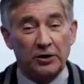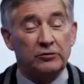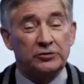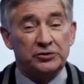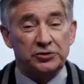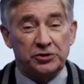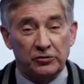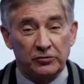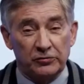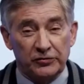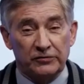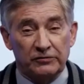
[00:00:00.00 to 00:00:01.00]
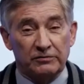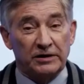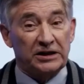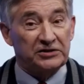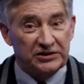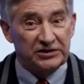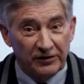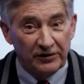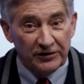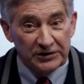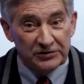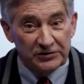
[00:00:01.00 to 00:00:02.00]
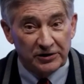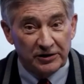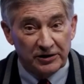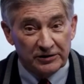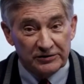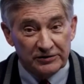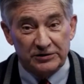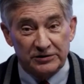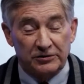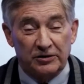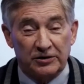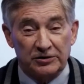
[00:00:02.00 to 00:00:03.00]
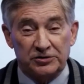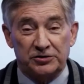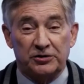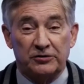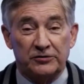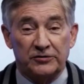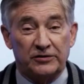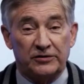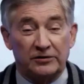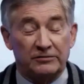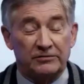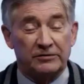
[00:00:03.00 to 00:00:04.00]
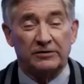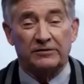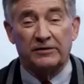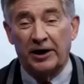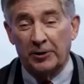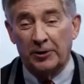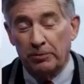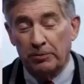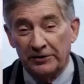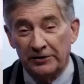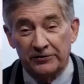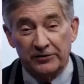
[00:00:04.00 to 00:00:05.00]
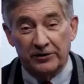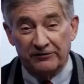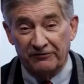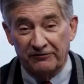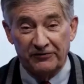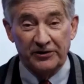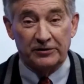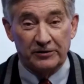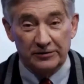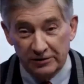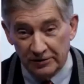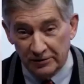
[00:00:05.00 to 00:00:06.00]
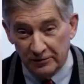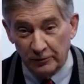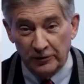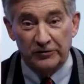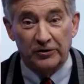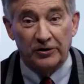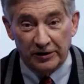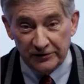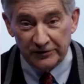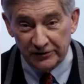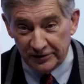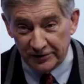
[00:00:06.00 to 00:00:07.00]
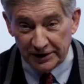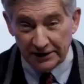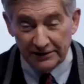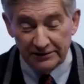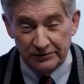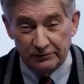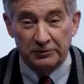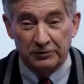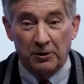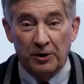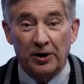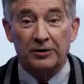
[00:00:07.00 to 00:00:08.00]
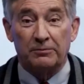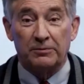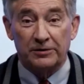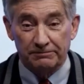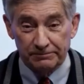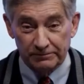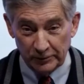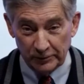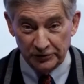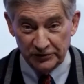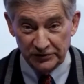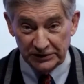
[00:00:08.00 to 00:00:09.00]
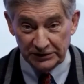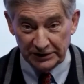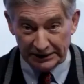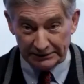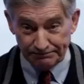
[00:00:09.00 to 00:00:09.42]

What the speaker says: to shows, they sell these dogs at dog shows. Their airplanes are filled with dogs today. It's remarkable when you see that.